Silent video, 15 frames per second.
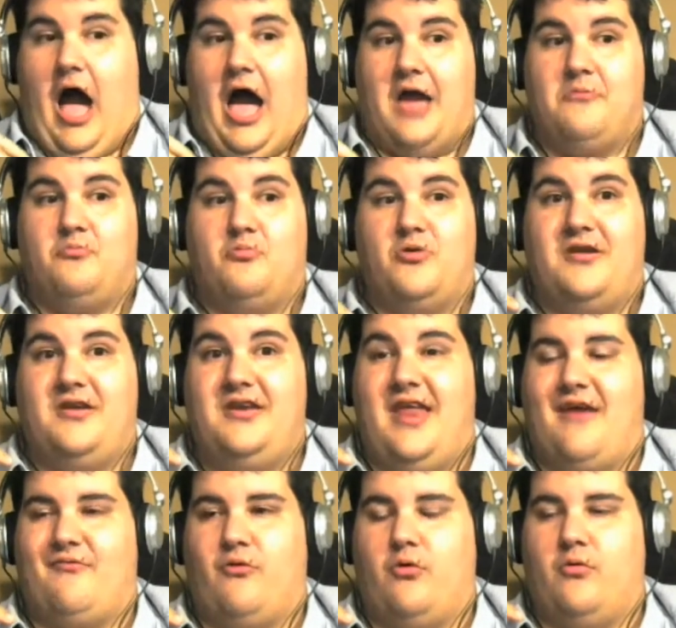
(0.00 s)
I would
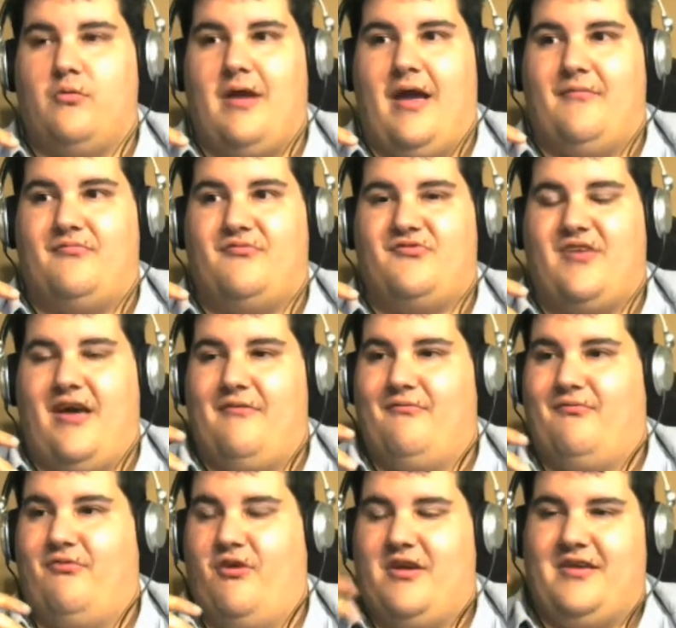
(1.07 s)
never have
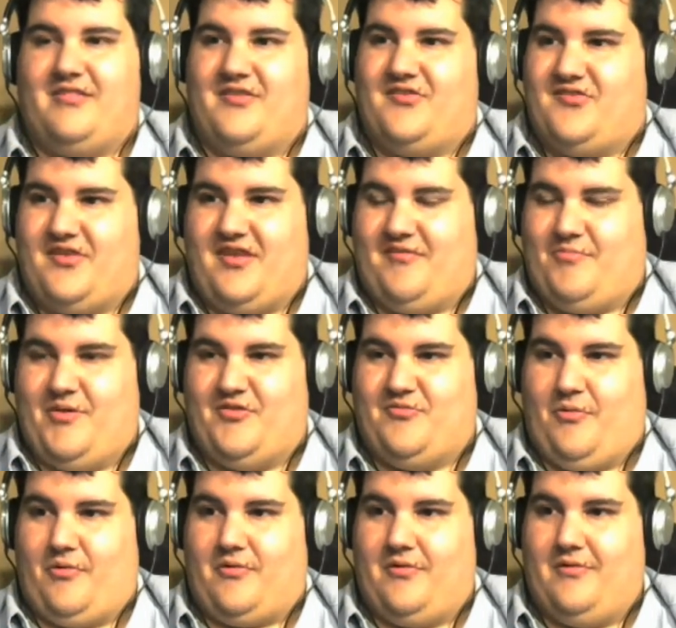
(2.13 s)
set foot in the city of
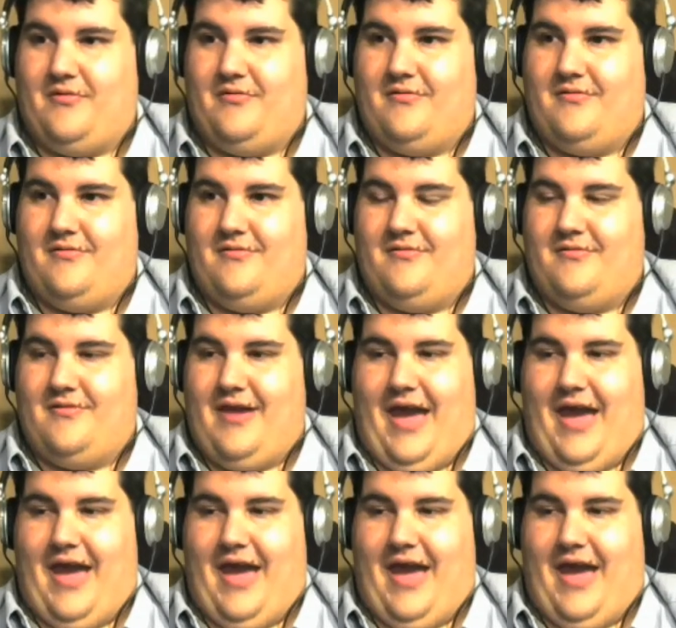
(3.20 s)
Pittsburgh mm-hmm.